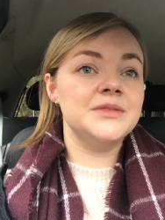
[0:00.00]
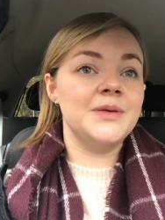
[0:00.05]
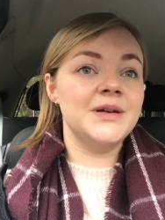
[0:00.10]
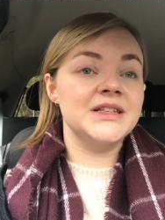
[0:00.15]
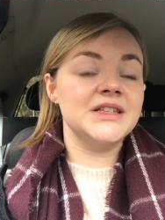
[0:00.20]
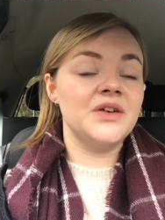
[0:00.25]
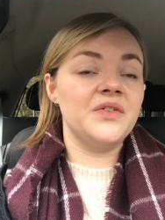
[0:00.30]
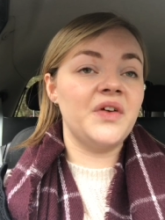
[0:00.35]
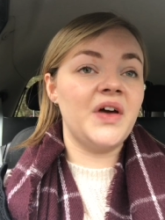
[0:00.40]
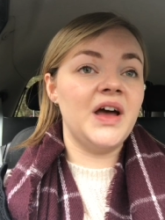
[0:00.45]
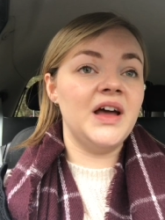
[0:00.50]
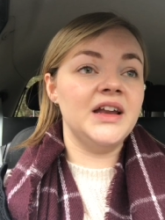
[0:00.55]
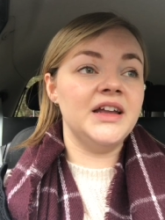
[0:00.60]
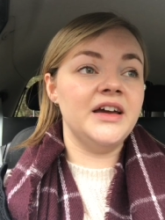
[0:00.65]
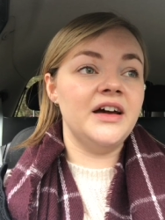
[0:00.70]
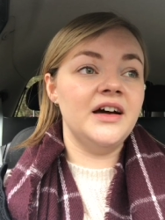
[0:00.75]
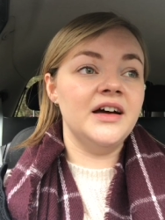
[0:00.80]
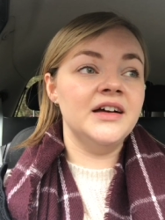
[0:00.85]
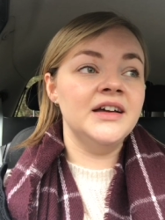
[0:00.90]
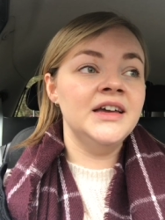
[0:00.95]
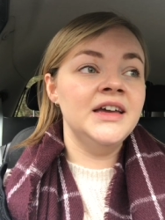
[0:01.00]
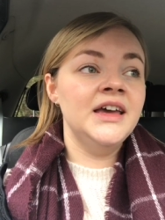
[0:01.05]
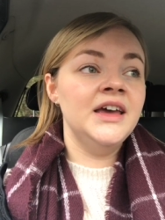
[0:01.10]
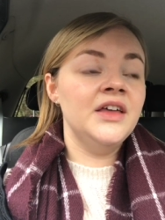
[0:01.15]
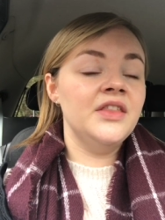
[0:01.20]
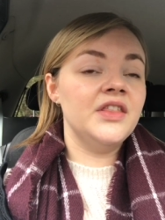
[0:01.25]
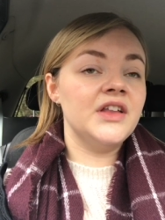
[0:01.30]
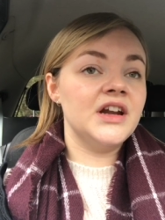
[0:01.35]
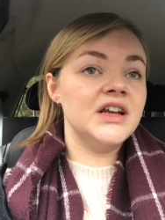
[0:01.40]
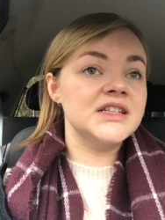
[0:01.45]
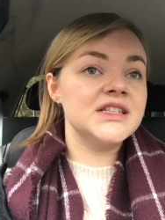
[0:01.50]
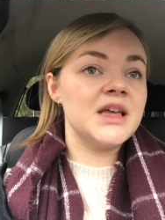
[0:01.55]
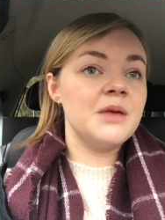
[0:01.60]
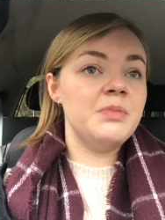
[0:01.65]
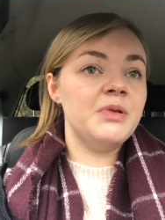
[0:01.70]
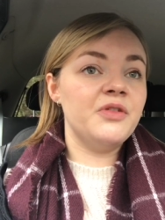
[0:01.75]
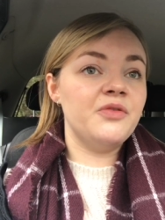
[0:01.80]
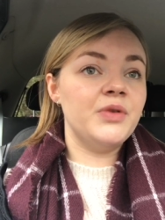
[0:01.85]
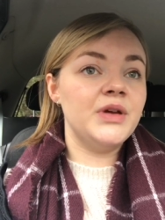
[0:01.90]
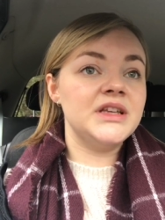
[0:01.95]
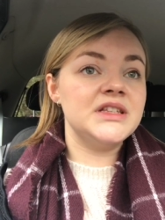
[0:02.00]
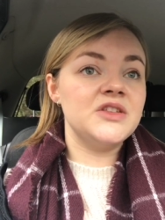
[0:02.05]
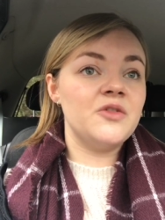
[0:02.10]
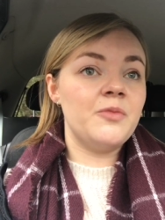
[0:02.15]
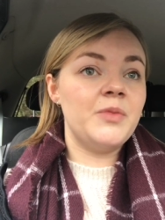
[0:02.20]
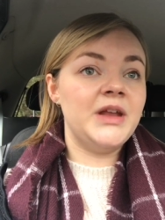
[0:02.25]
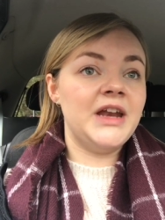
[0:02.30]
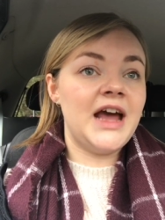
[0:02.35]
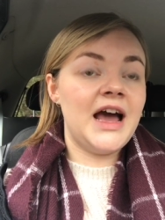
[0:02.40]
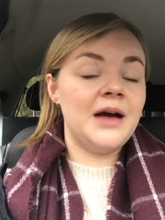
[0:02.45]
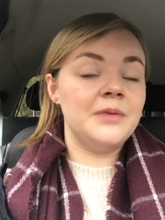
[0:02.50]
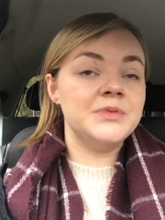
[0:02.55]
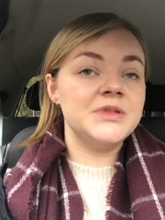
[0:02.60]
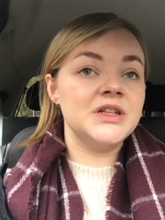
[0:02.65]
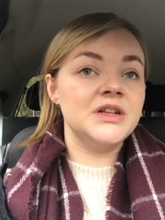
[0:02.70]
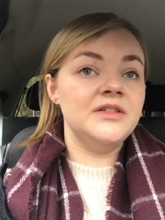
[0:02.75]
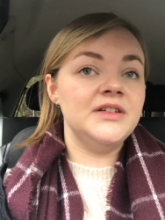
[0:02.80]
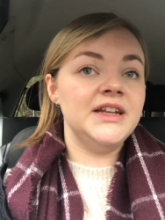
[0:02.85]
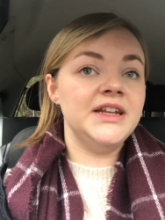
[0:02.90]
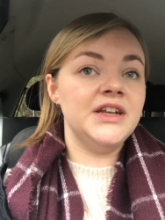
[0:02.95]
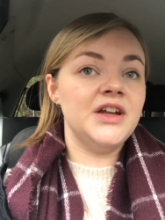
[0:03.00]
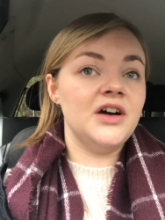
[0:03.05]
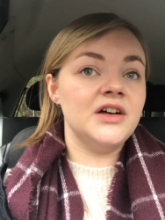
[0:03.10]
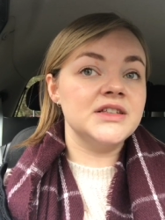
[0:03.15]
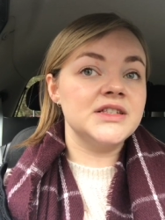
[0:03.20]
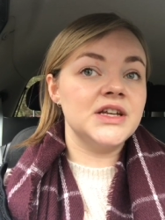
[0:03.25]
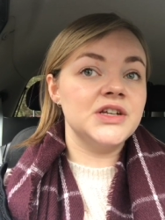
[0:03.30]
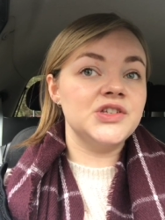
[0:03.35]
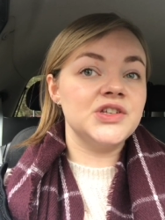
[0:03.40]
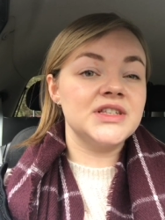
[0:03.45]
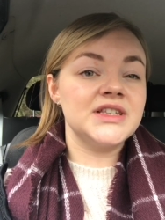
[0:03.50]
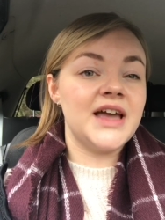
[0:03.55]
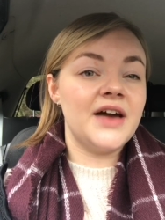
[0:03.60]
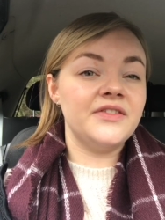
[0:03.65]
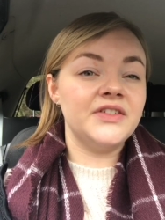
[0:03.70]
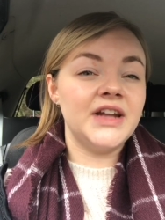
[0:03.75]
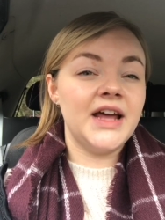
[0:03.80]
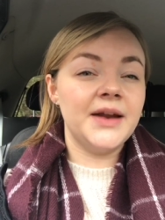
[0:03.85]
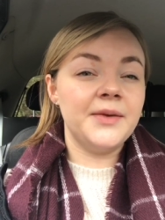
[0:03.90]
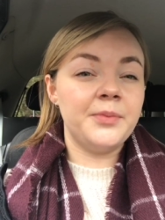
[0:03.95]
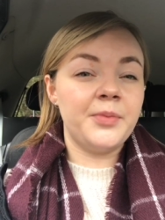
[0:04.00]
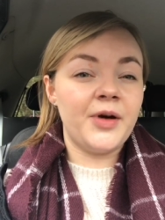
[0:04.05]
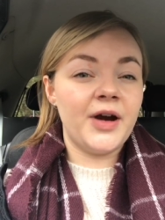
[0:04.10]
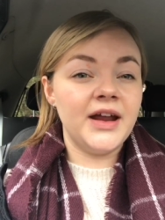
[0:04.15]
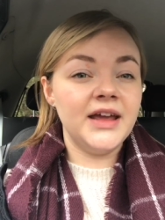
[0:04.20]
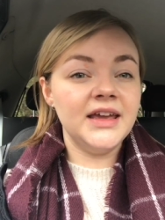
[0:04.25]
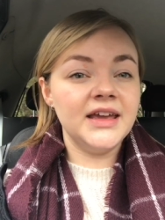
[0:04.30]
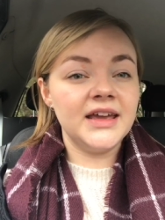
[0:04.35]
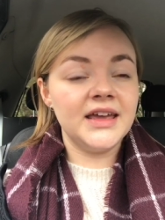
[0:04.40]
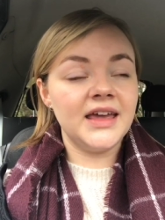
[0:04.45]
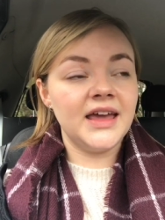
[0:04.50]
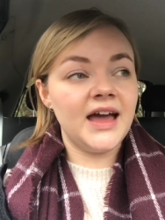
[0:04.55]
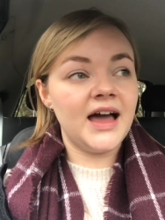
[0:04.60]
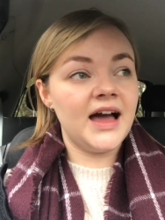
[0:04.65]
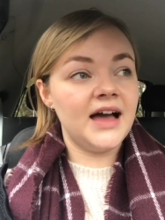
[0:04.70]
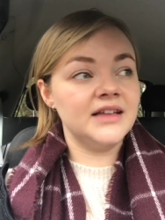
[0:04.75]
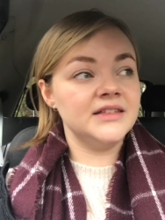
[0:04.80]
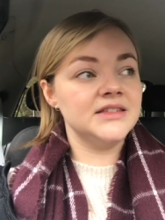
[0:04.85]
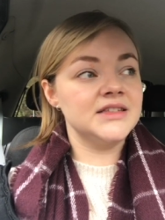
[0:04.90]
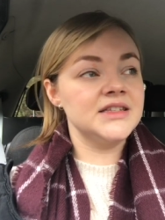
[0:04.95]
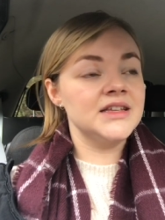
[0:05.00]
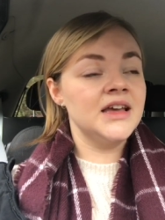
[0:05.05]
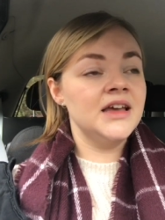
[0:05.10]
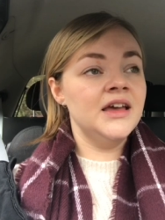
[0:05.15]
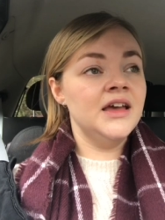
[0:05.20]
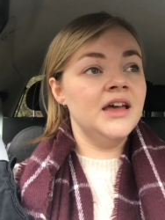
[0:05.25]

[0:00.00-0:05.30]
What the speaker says: to myself earlier, the last couple of weeks have been absolutely nuts. I just haven't had a break, and